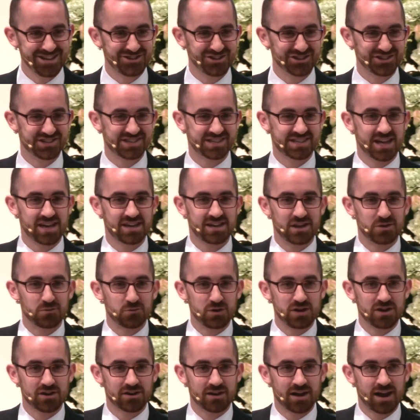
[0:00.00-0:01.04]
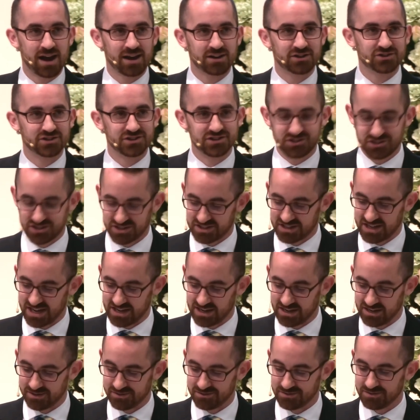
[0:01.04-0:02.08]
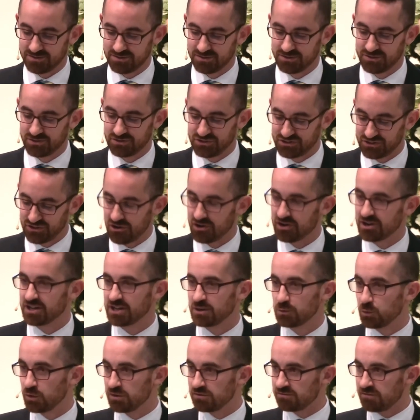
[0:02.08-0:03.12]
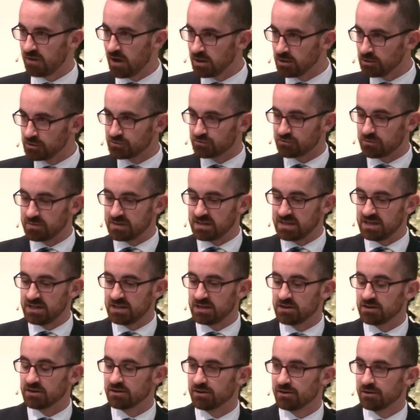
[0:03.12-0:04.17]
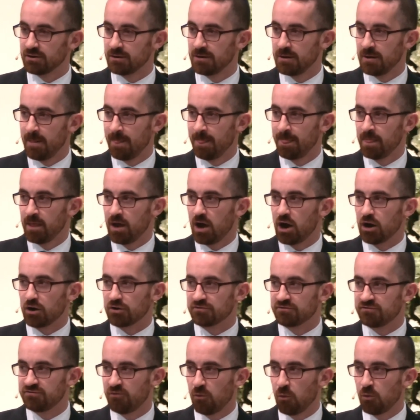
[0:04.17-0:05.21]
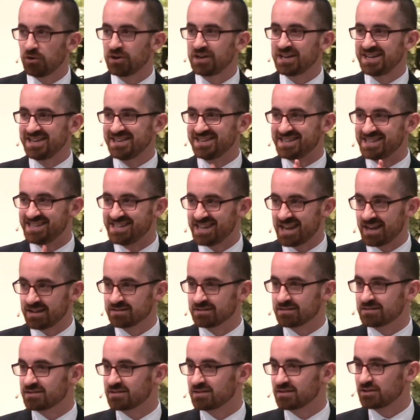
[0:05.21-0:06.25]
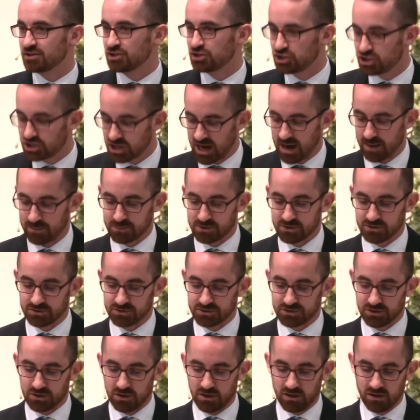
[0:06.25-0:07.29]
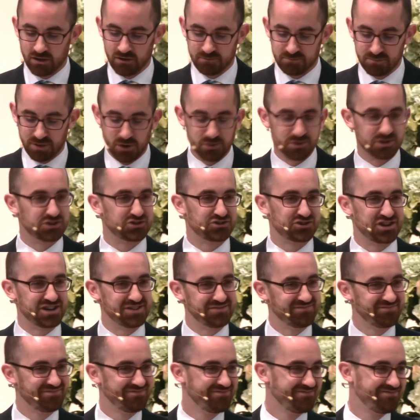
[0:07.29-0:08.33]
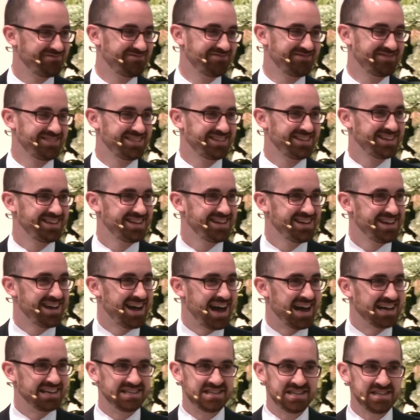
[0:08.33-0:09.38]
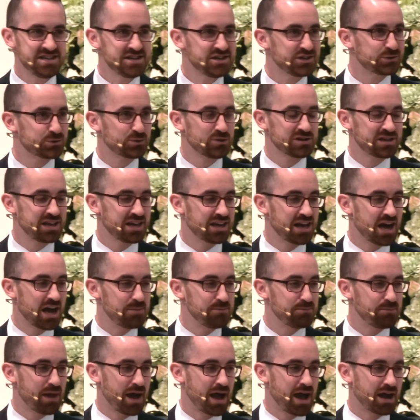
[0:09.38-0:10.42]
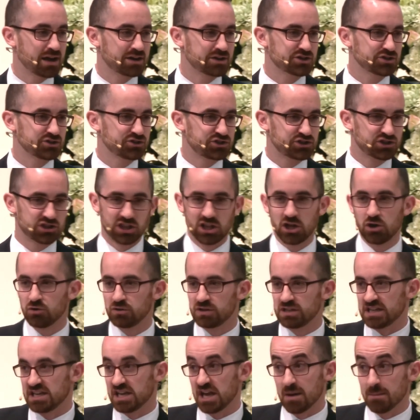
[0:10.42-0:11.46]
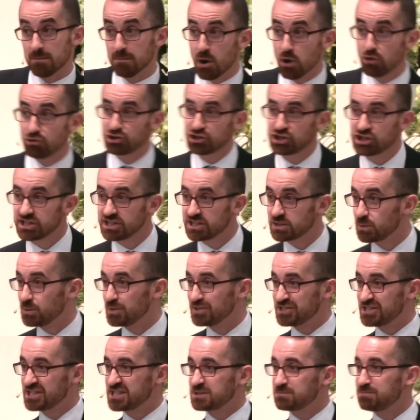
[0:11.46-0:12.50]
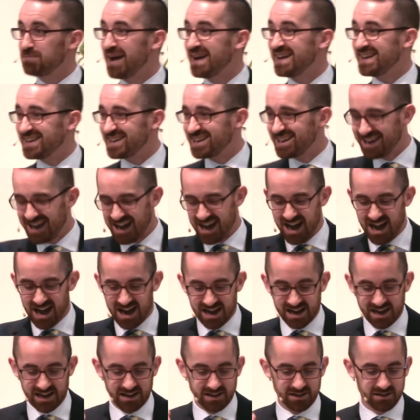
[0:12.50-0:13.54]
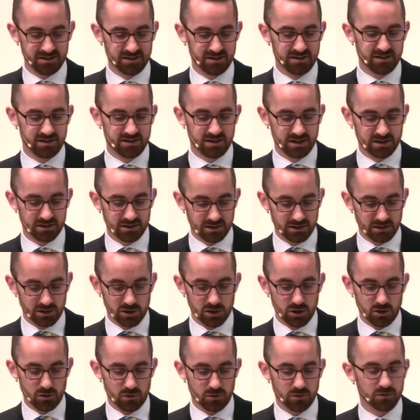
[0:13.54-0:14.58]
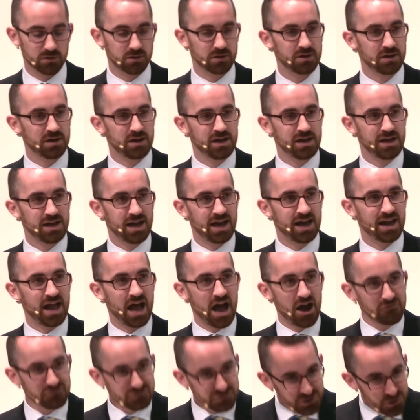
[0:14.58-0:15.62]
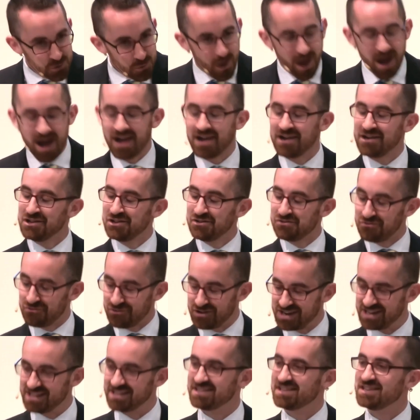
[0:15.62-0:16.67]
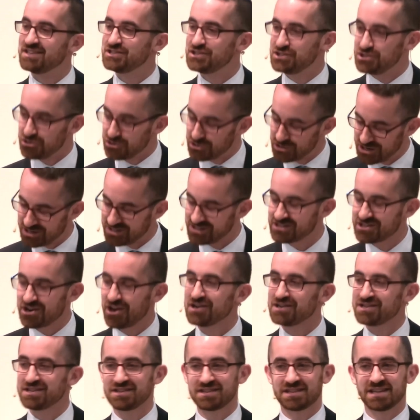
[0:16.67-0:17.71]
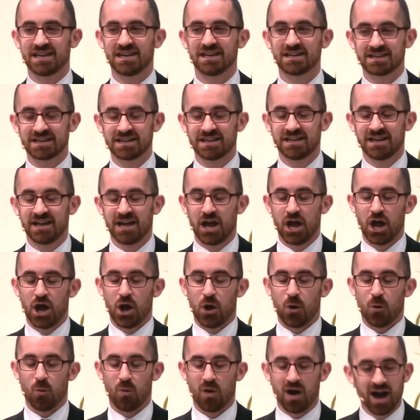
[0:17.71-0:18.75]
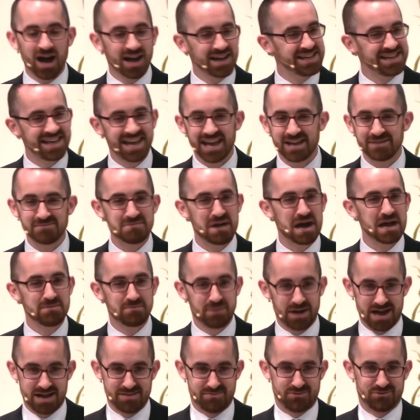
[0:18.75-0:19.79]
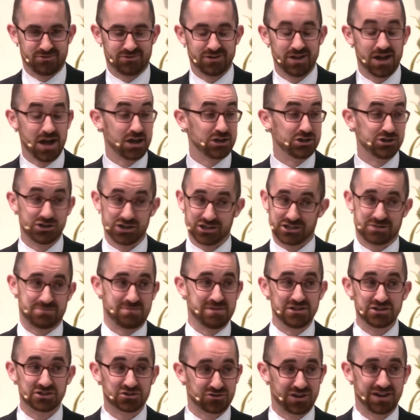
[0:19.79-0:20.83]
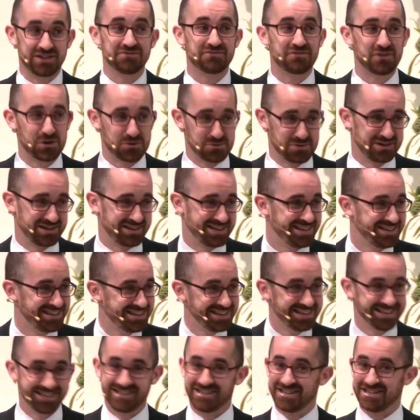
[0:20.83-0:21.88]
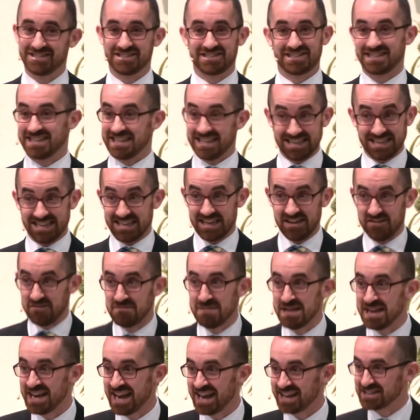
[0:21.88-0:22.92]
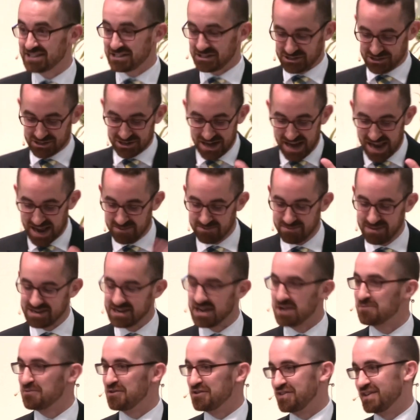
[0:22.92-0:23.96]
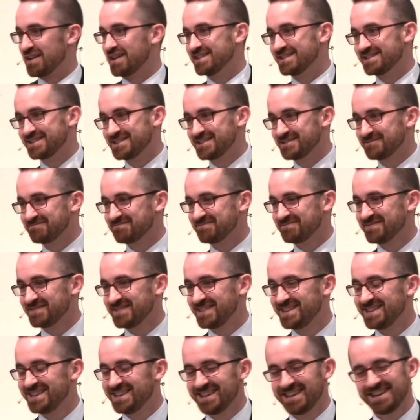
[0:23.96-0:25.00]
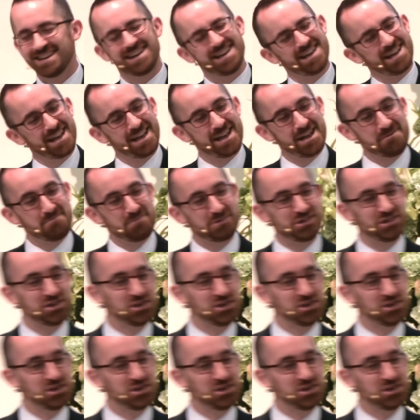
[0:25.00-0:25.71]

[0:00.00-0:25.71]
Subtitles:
set, and we are actually just getting started. What follows from here are 40 dense chapters of poetry. Ideas will get unpacked slowly. Emotions will spike high and low. And after a while of reading this, you're going to start to think, why can't my Bible just be straightforward? Just give me an answer and be done with it. But you know,